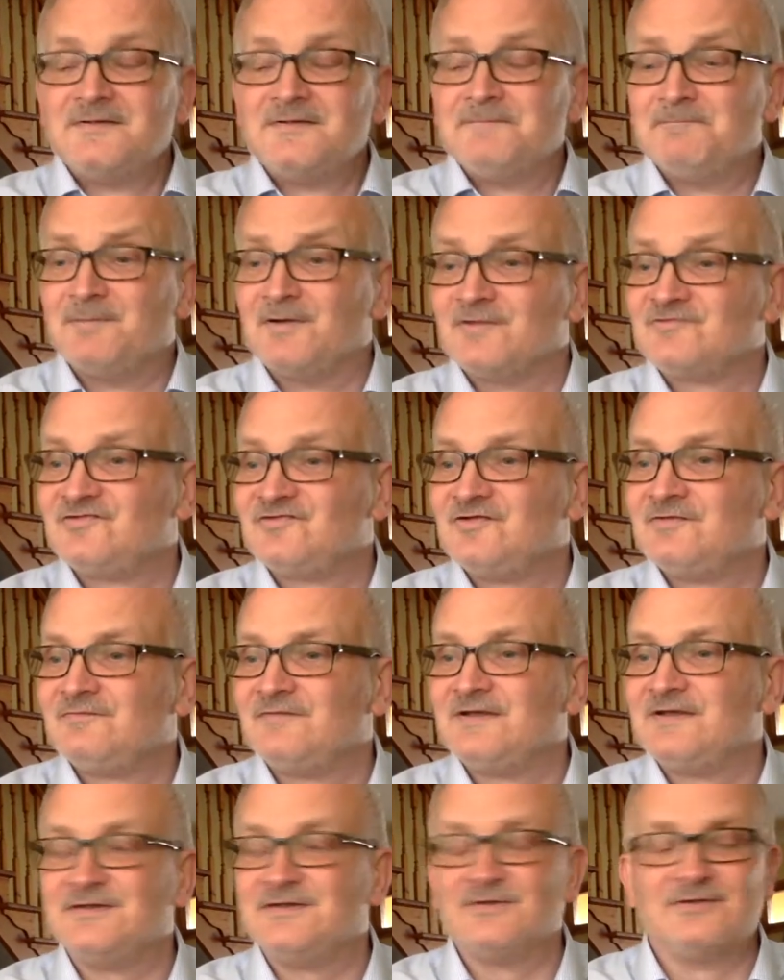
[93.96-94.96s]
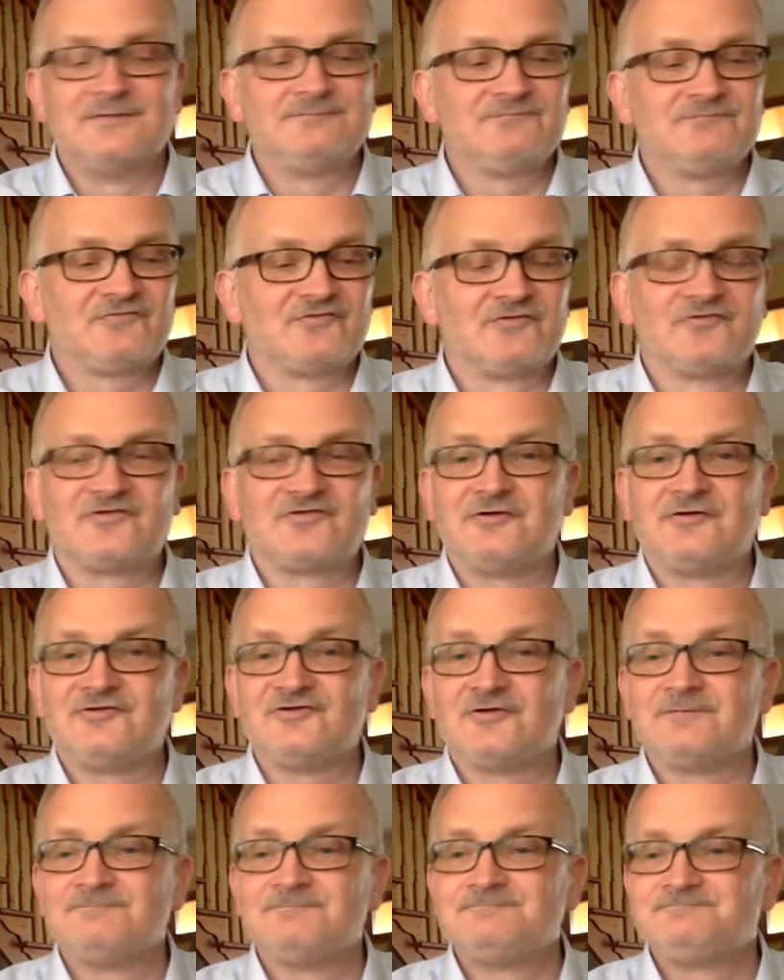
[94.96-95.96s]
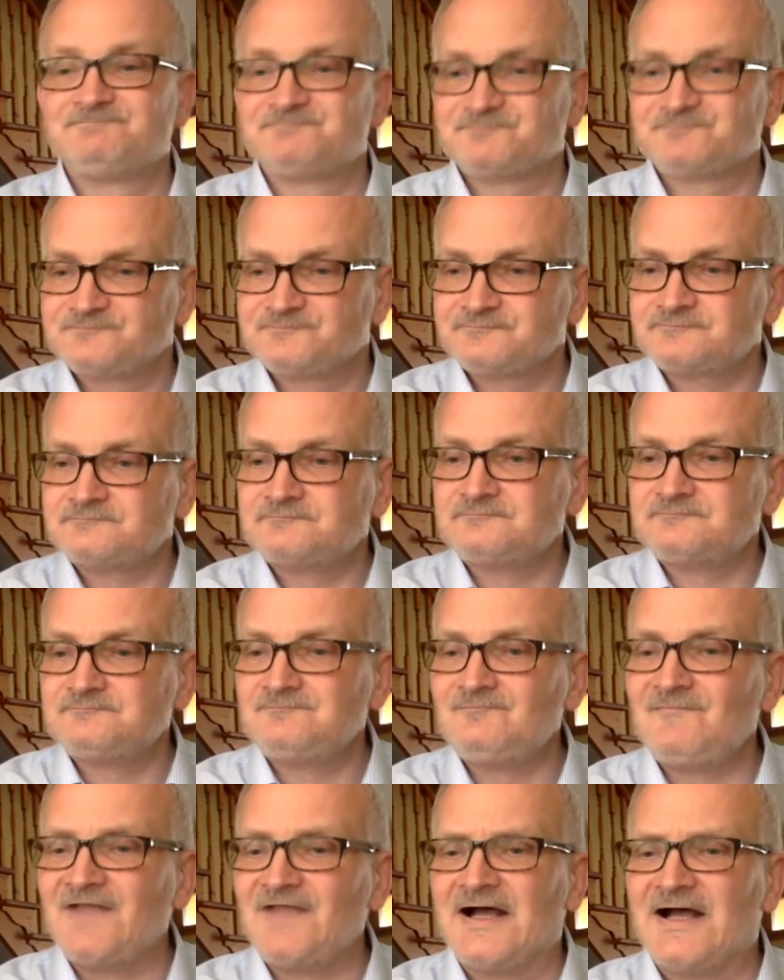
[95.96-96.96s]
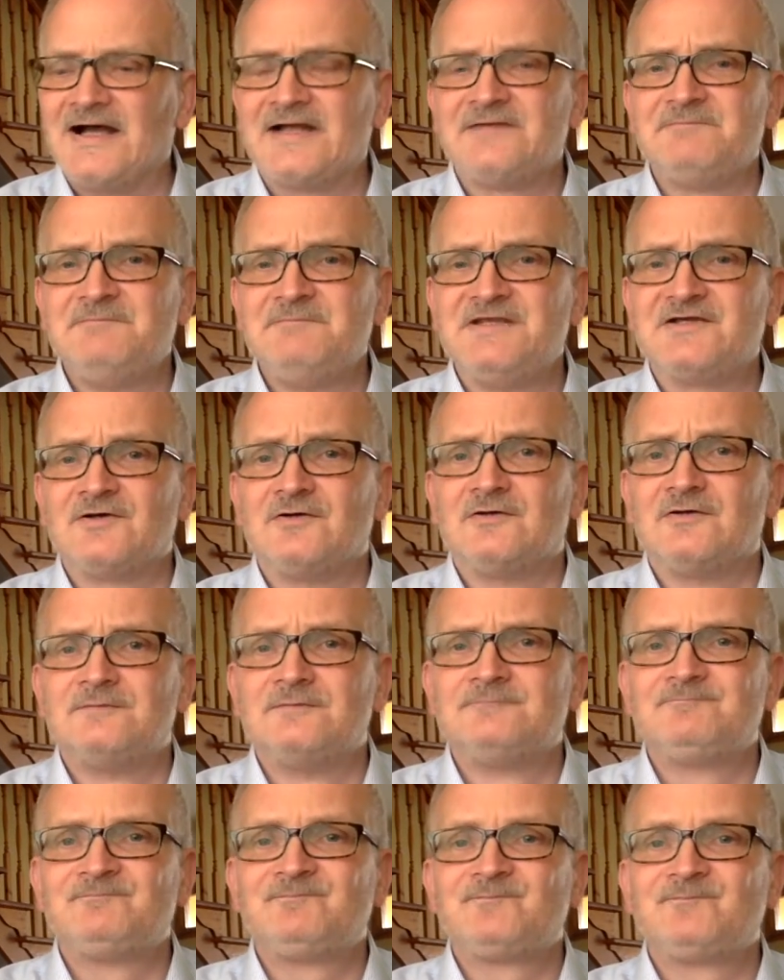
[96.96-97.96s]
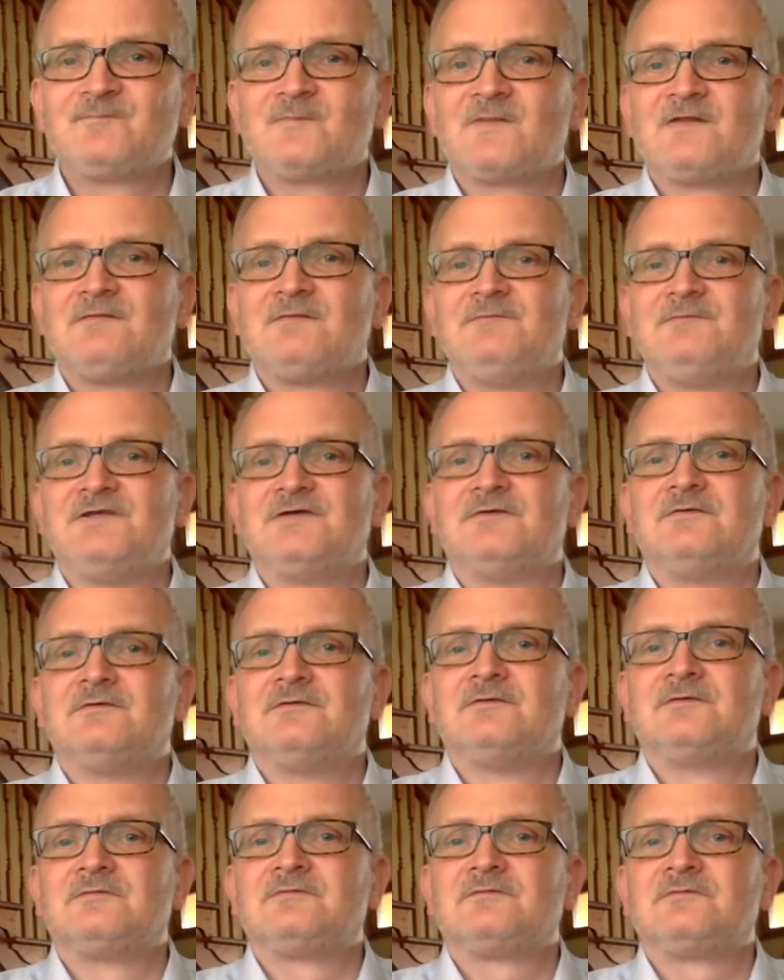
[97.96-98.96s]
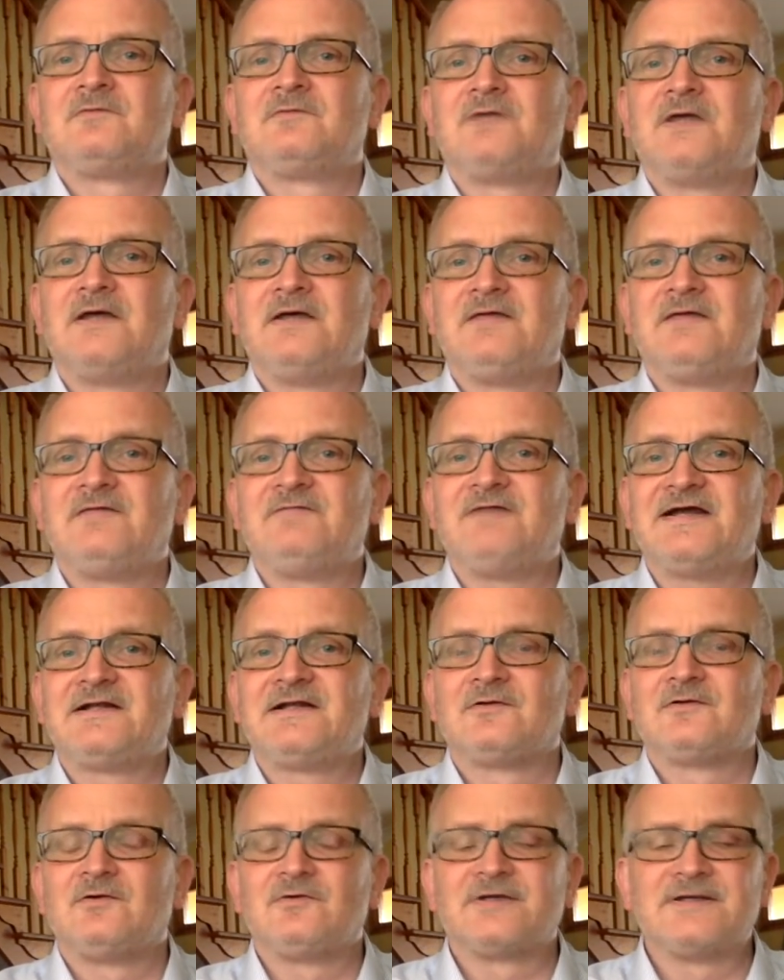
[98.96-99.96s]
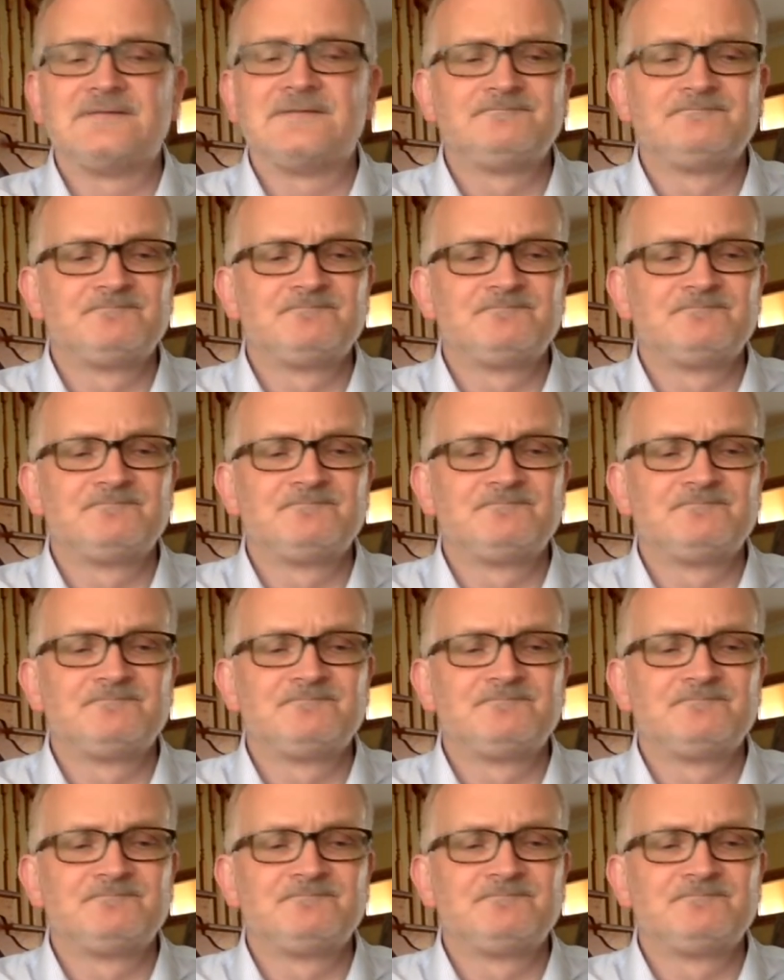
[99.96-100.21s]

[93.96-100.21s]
But there you go. So sorry, John. And Miko, the Vinyl Corner.